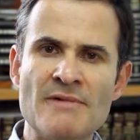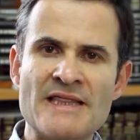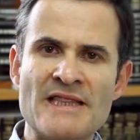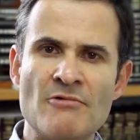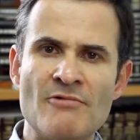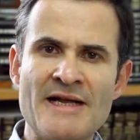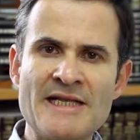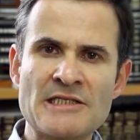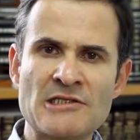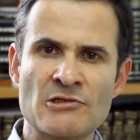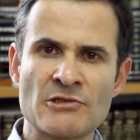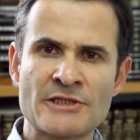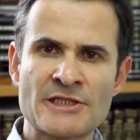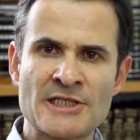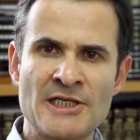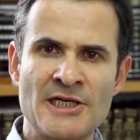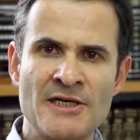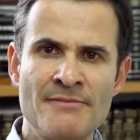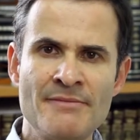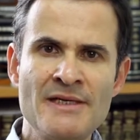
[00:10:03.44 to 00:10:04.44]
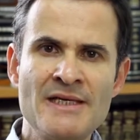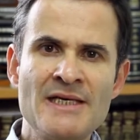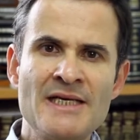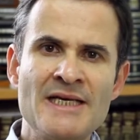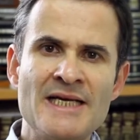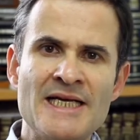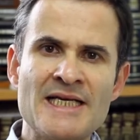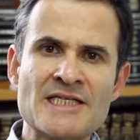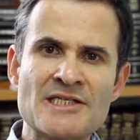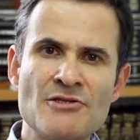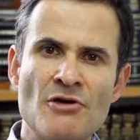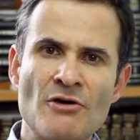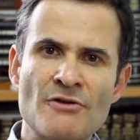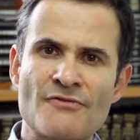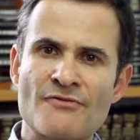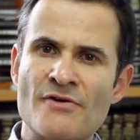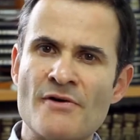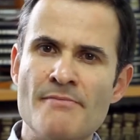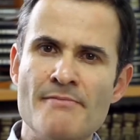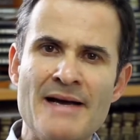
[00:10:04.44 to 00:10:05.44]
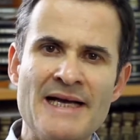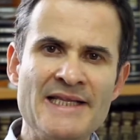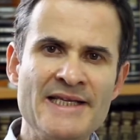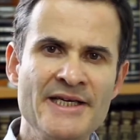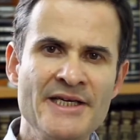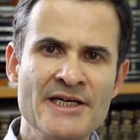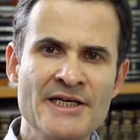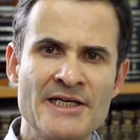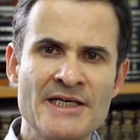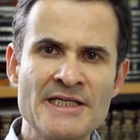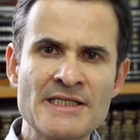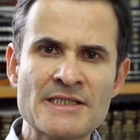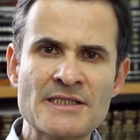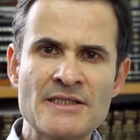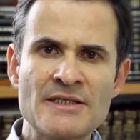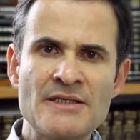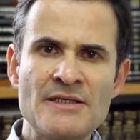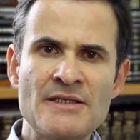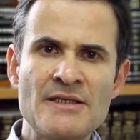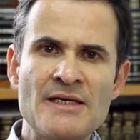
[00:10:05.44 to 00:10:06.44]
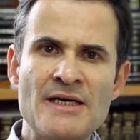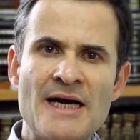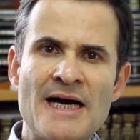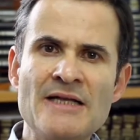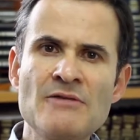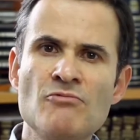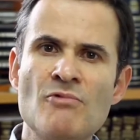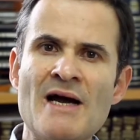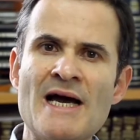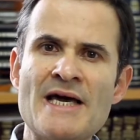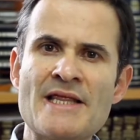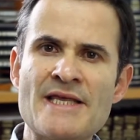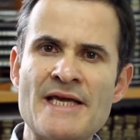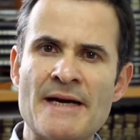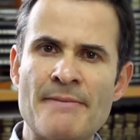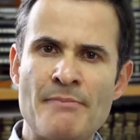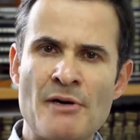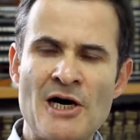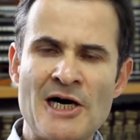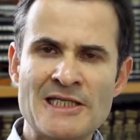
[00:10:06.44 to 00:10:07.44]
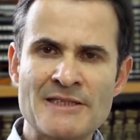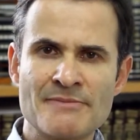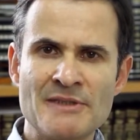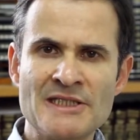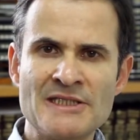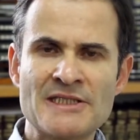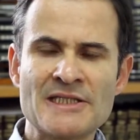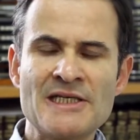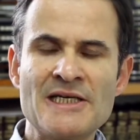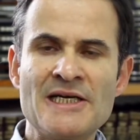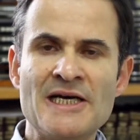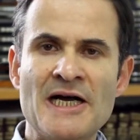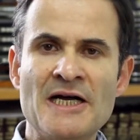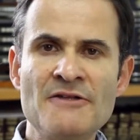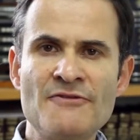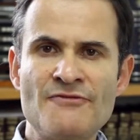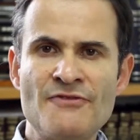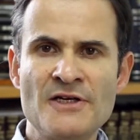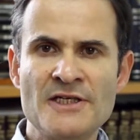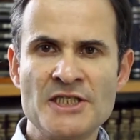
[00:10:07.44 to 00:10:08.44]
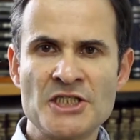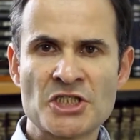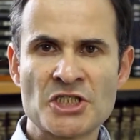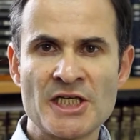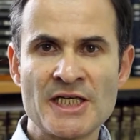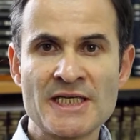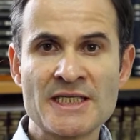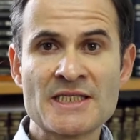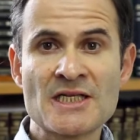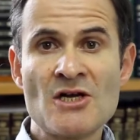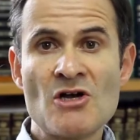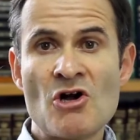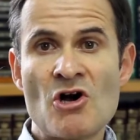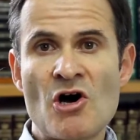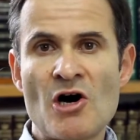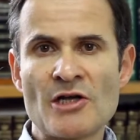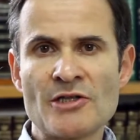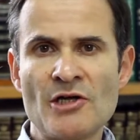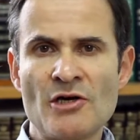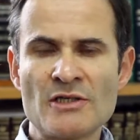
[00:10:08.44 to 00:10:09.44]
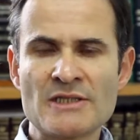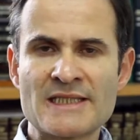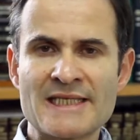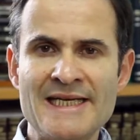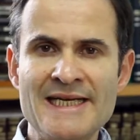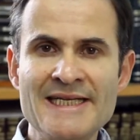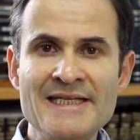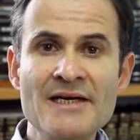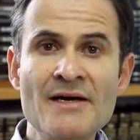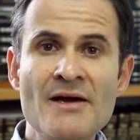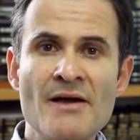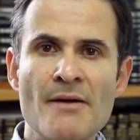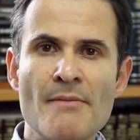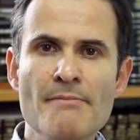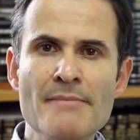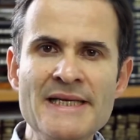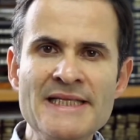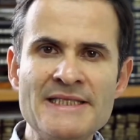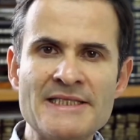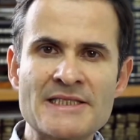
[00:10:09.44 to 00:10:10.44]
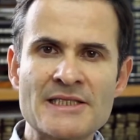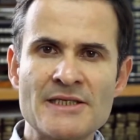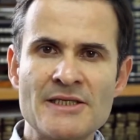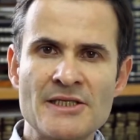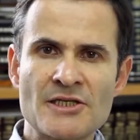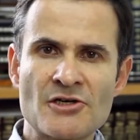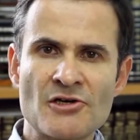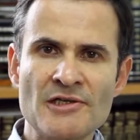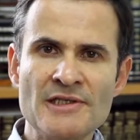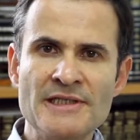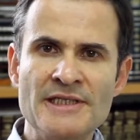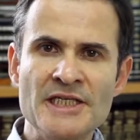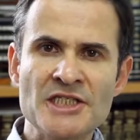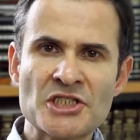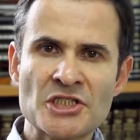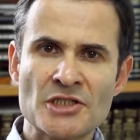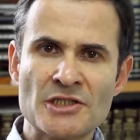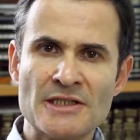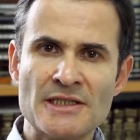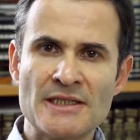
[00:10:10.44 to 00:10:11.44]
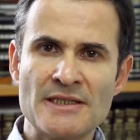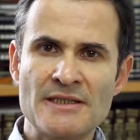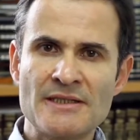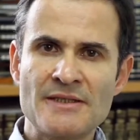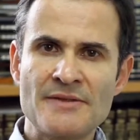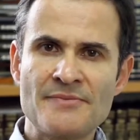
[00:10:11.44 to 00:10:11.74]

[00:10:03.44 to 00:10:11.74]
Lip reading: when the rental term is not for many years and where the apartment and furnishings are not in mint condition.